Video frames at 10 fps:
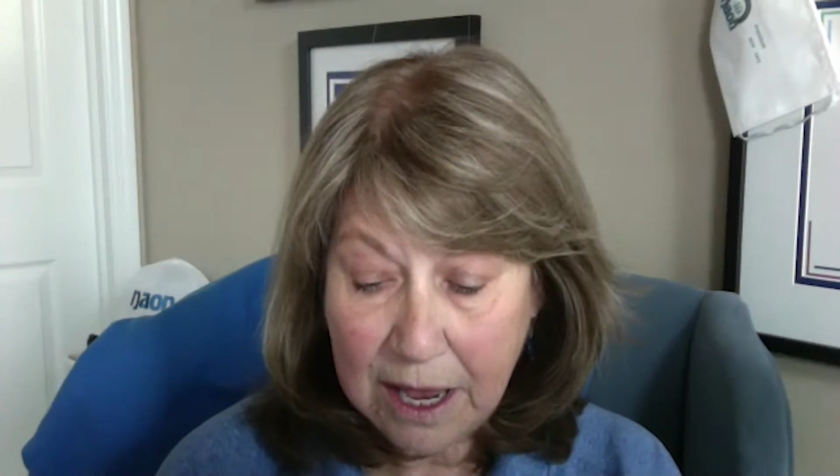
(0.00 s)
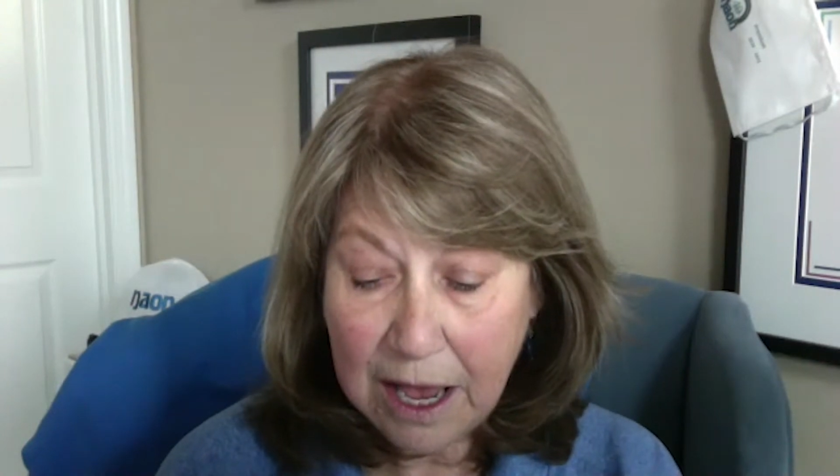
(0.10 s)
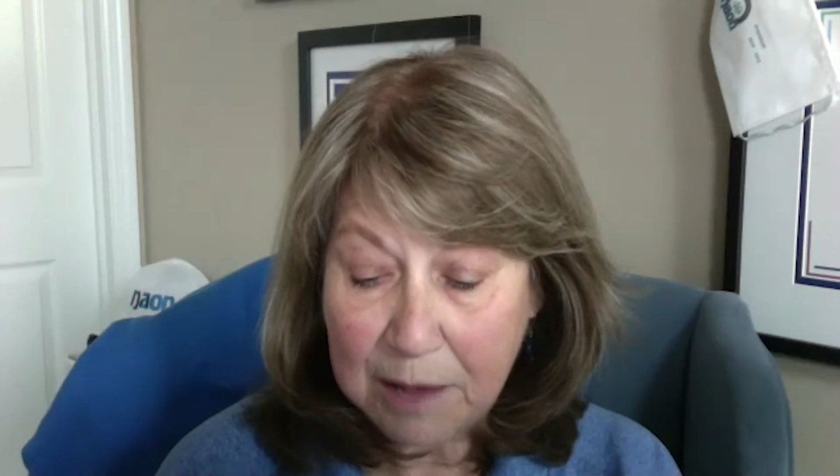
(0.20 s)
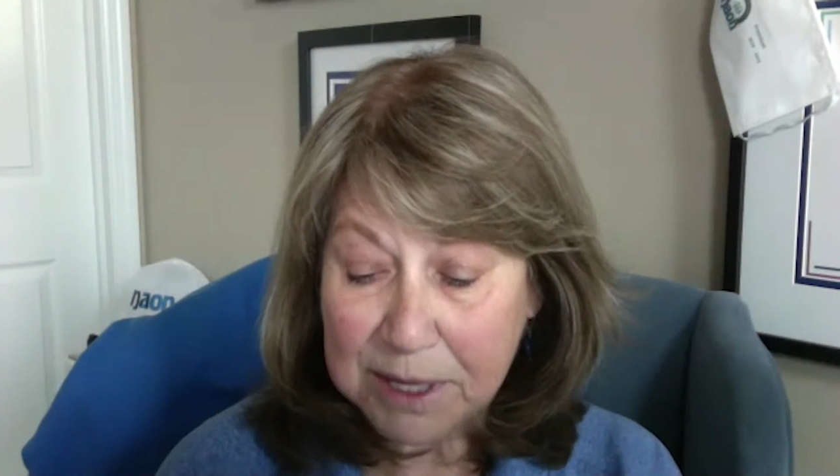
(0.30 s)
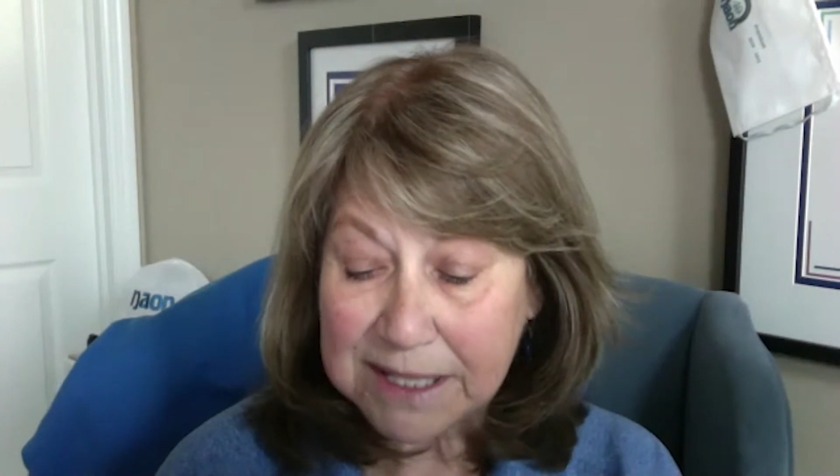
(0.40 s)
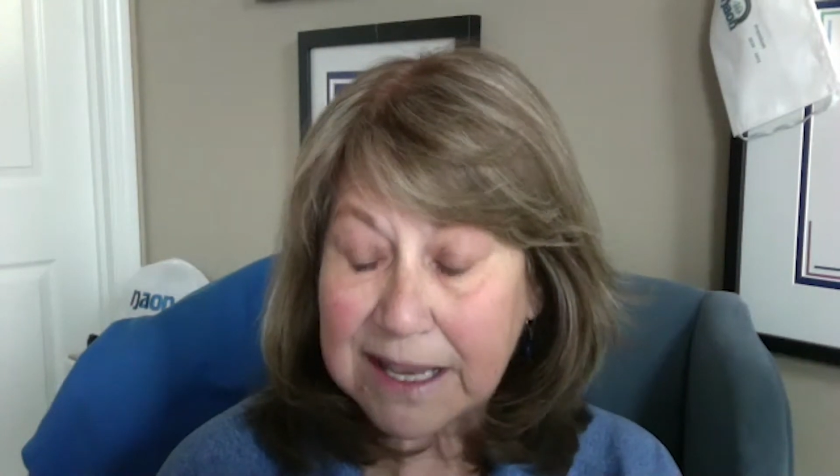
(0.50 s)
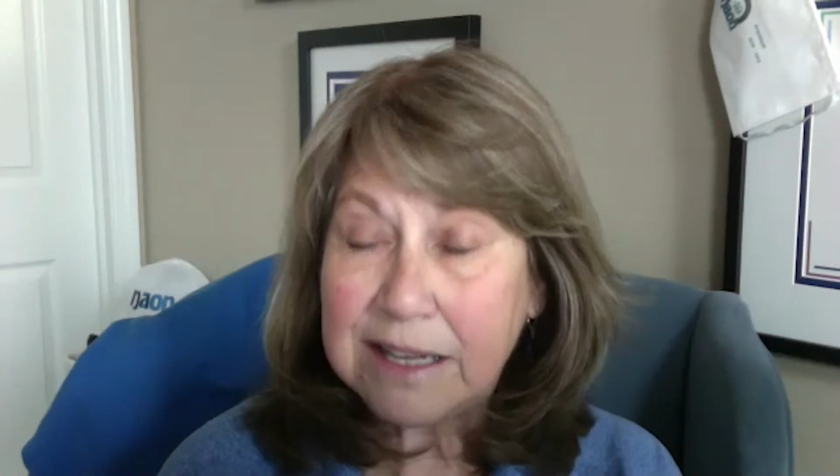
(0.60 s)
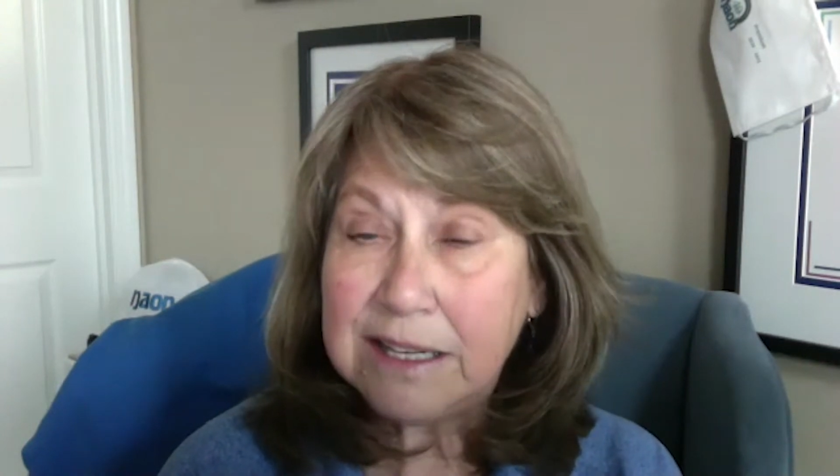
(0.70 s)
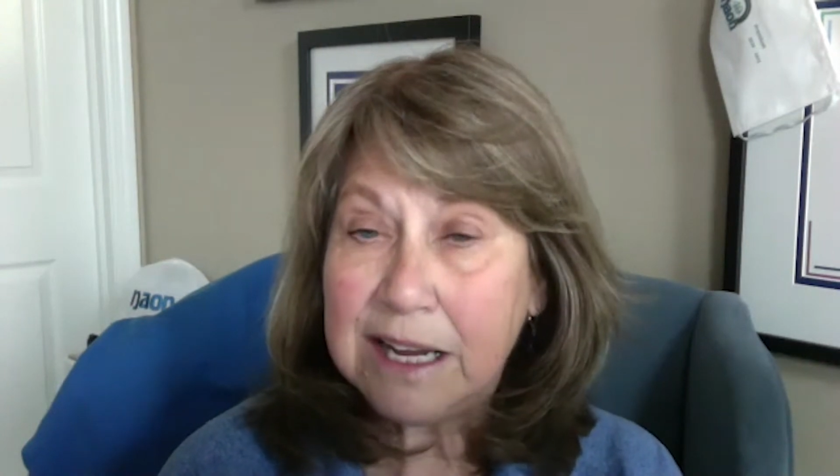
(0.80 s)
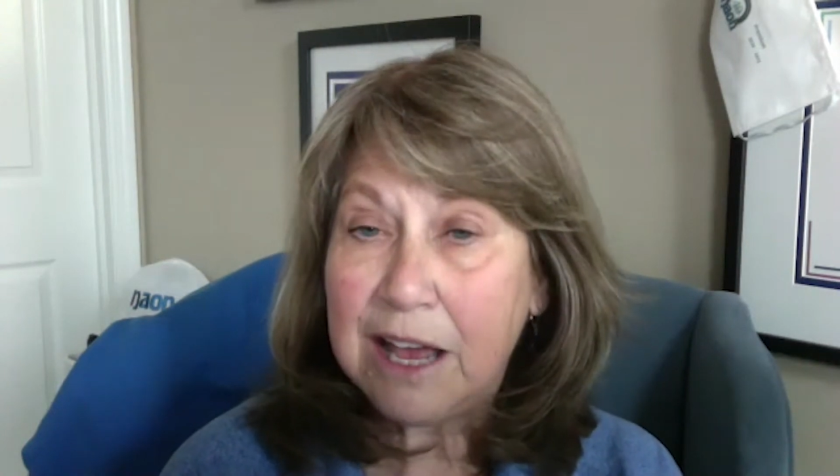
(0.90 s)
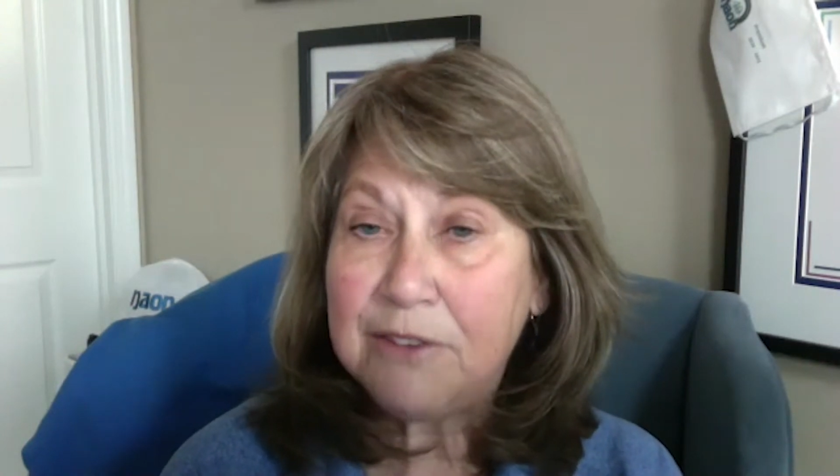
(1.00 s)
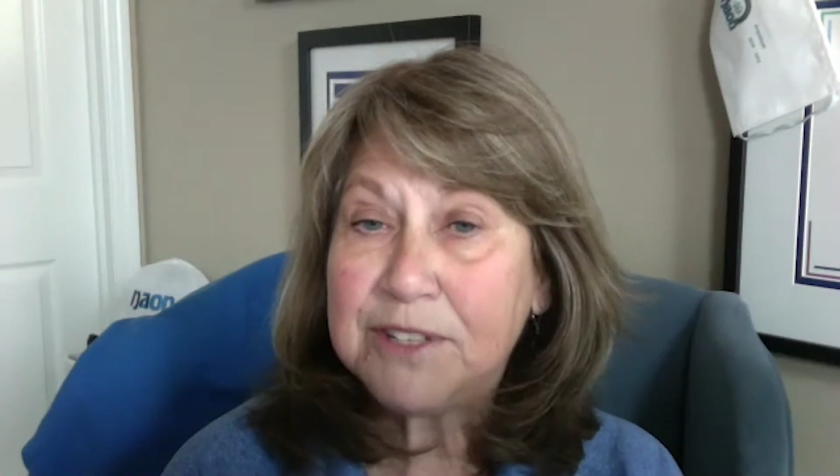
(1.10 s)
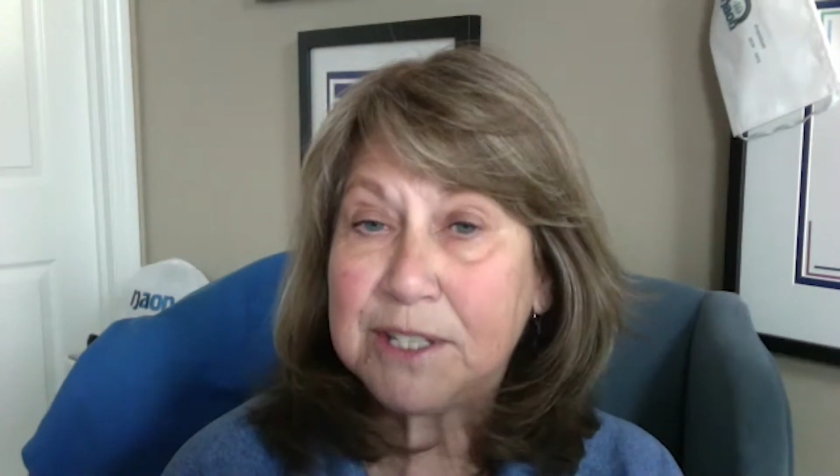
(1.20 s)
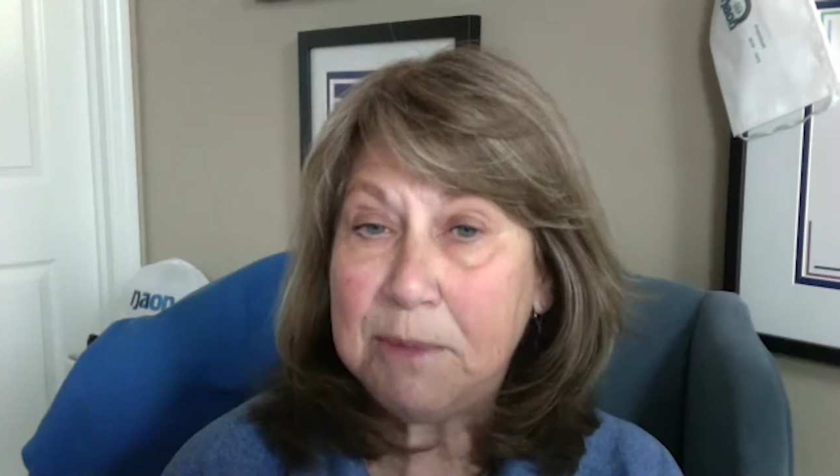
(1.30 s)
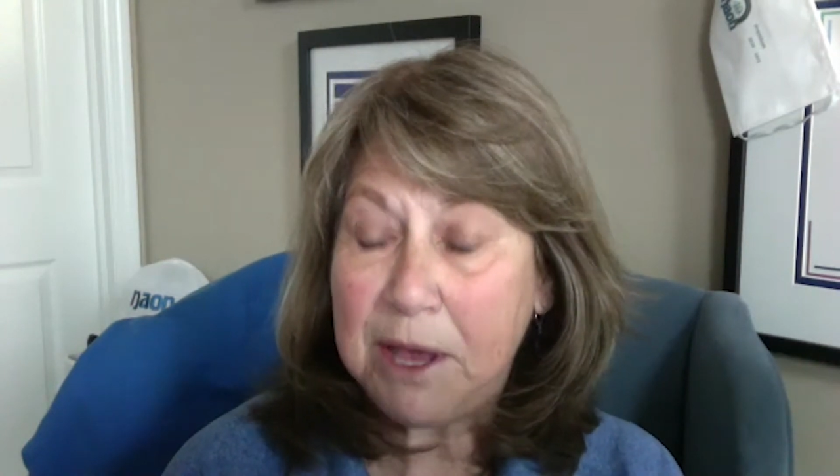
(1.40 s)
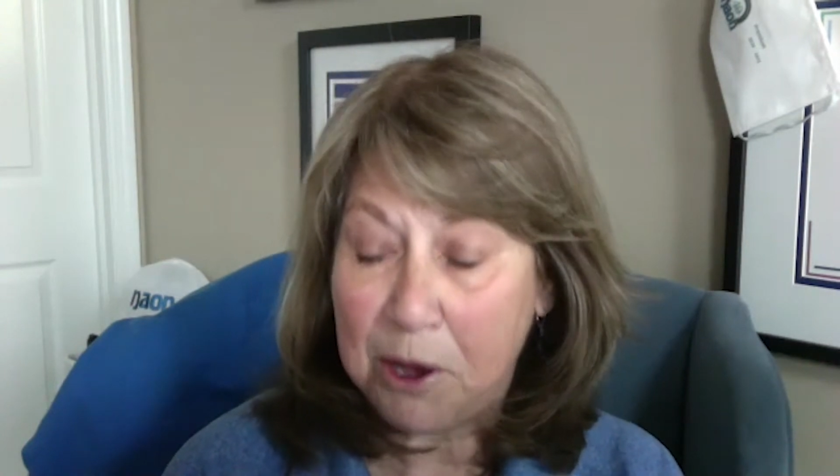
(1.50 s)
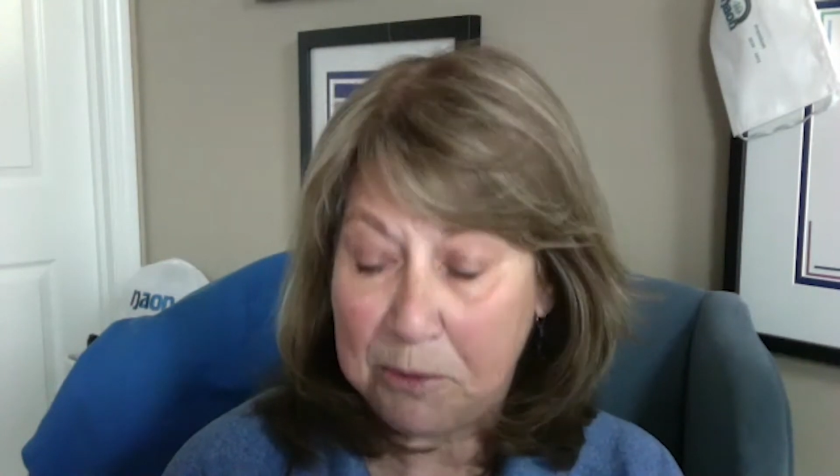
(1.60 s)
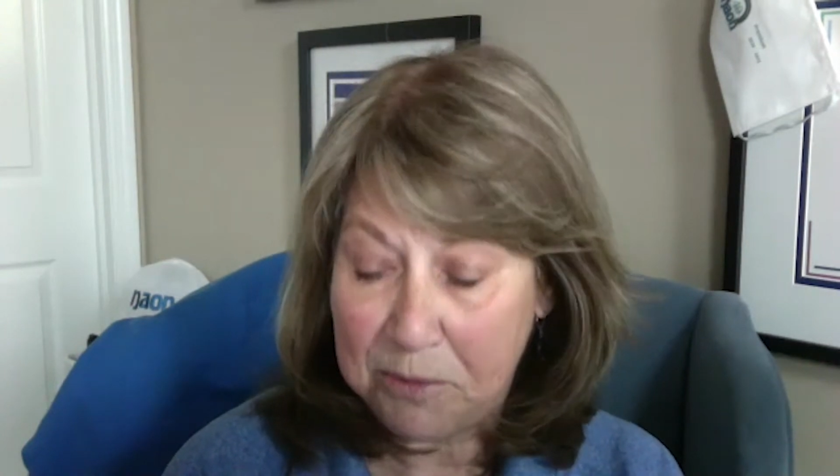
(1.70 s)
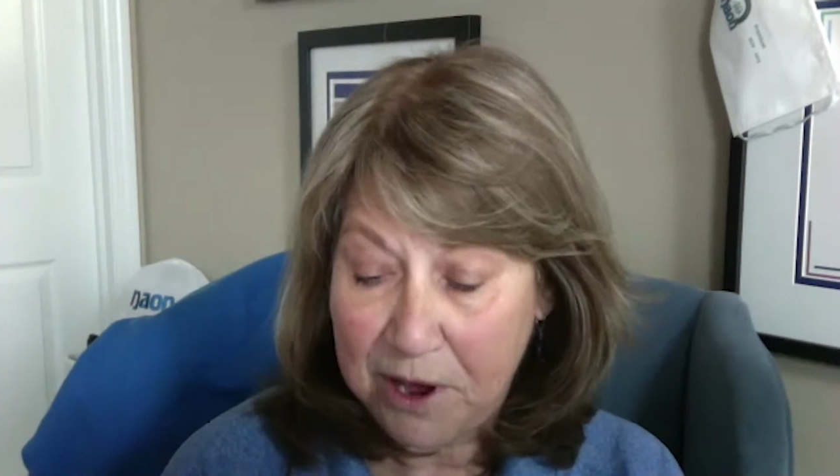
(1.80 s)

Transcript: I'm excited to have some help